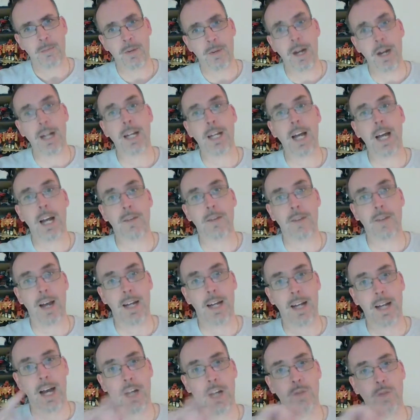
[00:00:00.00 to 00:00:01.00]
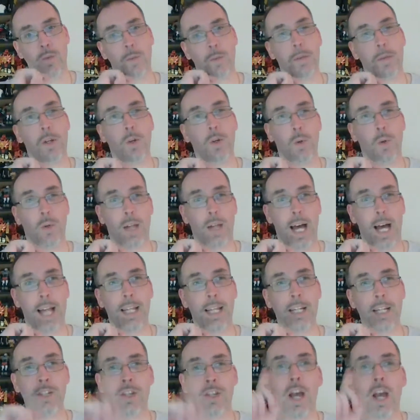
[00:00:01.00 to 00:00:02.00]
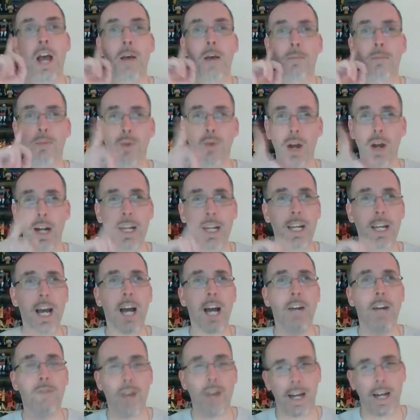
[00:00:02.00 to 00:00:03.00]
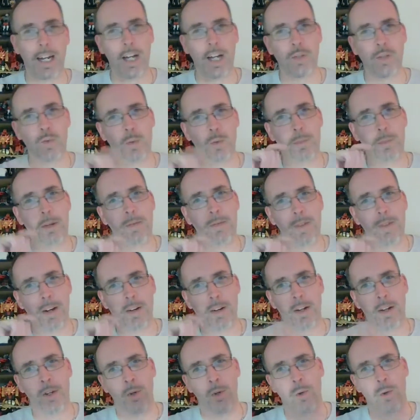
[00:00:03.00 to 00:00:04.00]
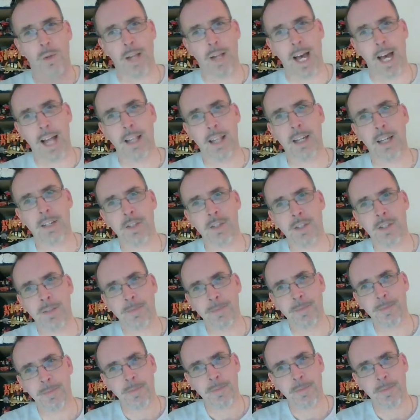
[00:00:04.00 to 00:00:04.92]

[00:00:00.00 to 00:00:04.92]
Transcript: Predacon Rhinox would be cool, Alex. Predacon Rhinox would be very cool, Alex.